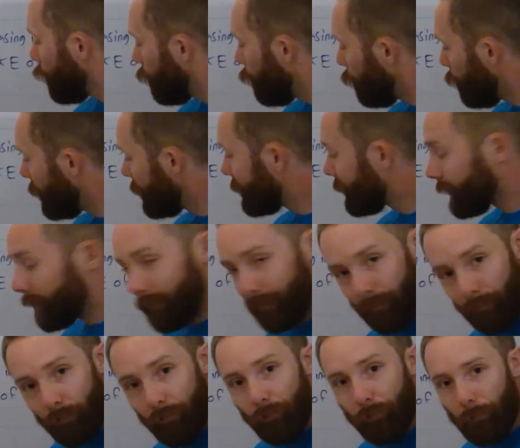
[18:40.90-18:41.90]
we
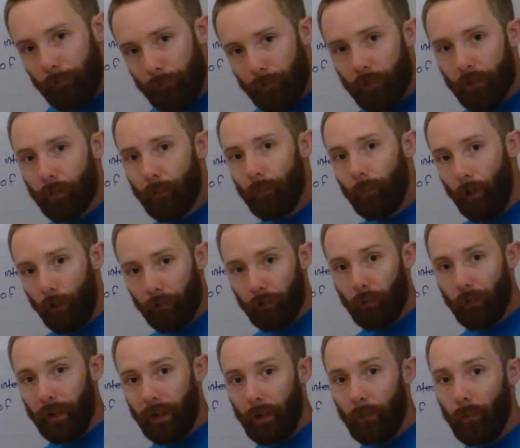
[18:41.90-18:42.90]
can, for the
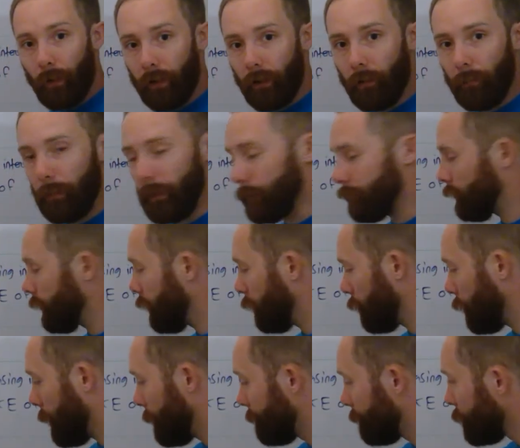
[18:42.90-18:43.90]
model here, we can picture it
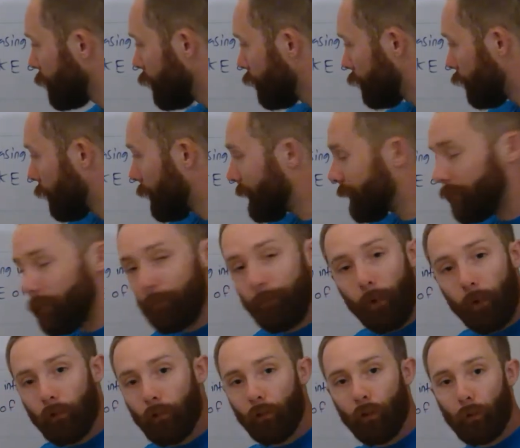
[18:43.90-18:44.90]
this way. So if the
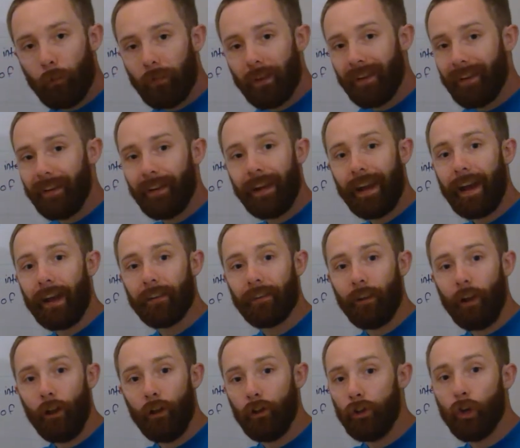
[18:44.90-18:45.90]
photon comes in and it has
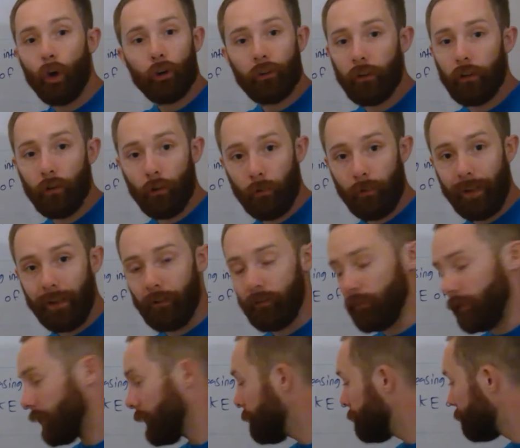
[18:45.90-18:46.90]
not enough
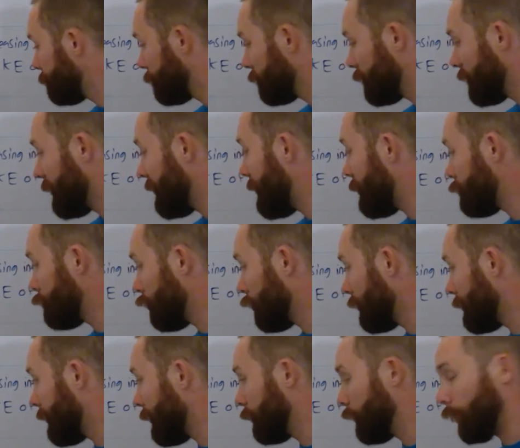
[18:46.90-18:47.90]
energy, the
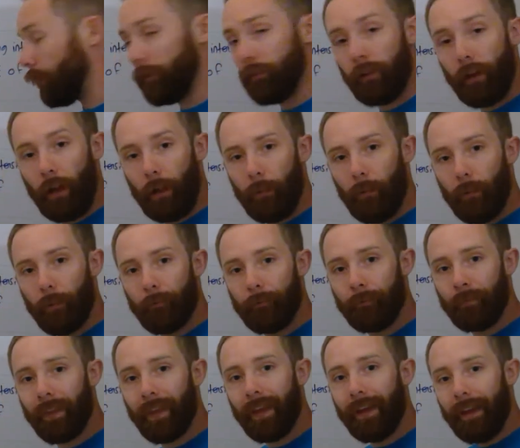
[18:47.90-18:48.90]
electron cannot escape.
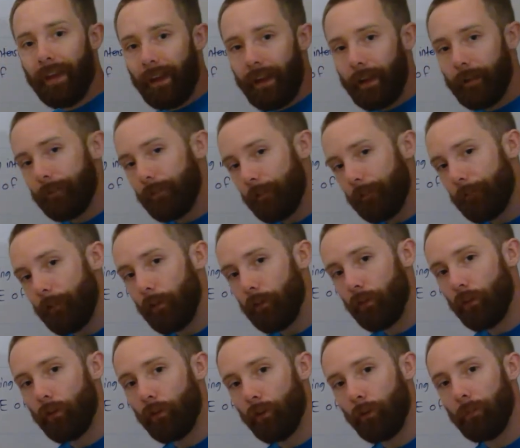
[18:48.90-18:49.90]
If the
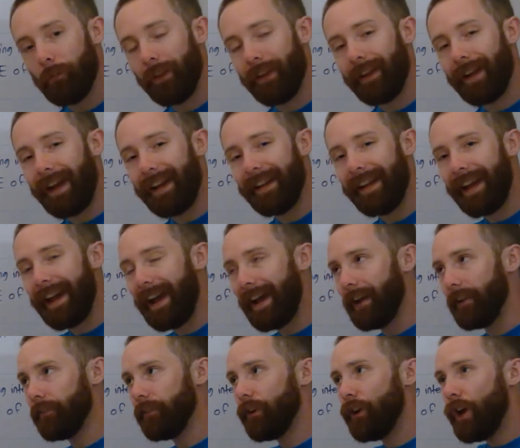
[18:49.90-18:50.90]
photon comes in and it
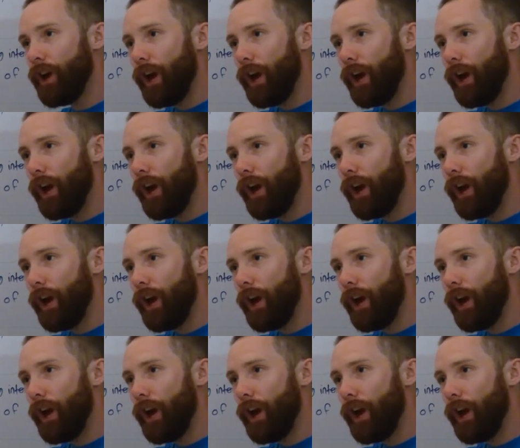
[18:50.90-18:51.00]
has